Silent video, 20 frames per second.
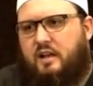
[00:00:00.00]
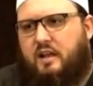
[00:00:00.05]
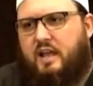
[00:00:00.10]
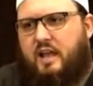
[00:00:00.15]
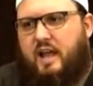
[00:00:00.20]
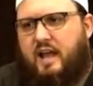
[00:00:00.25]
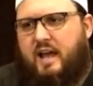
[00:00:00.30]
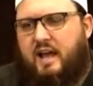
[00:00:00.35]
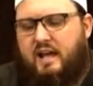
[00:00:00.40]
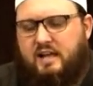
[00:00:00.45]

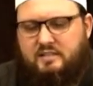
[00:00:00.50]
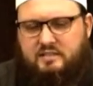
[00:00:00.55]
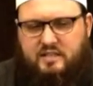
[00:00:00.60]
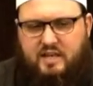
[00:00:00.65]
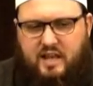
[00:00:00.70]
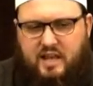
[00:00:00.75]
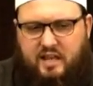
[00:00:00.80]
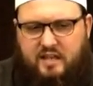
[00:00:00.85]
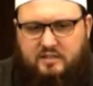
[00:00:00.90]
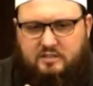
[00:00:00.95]
as
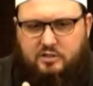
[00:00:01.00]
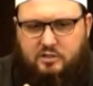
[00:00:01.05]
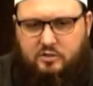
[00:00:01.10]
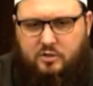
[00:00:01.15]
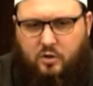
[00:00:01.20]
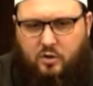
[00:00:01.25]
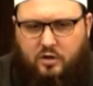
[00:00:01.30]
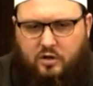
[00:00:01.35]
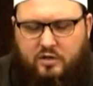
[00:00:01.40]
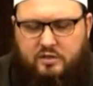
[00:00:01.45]
a
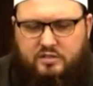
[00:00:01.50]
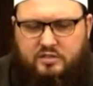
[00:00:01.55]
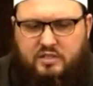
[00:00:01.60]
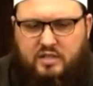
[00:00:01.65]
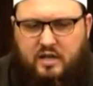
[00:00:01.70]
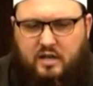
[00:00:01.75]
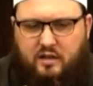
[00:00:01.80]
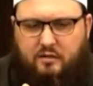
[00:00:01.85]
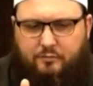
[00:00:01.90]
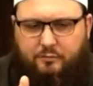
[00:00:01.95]
source
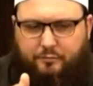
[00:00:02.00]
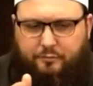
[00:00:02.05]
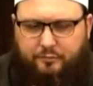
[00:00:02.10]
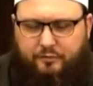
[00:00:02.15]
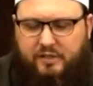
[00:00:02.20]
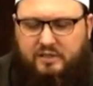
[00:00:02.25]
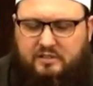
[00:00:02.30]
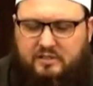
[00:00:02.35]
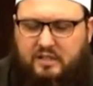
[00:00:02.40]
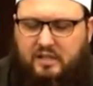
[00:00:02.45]
of
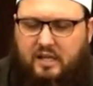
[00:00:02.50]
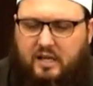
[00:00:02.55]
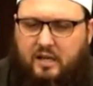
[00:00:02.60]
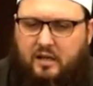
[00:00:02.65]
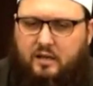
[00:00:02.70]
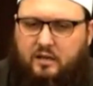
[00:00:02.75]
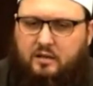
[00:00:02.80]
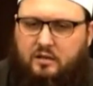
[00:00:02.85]
fitna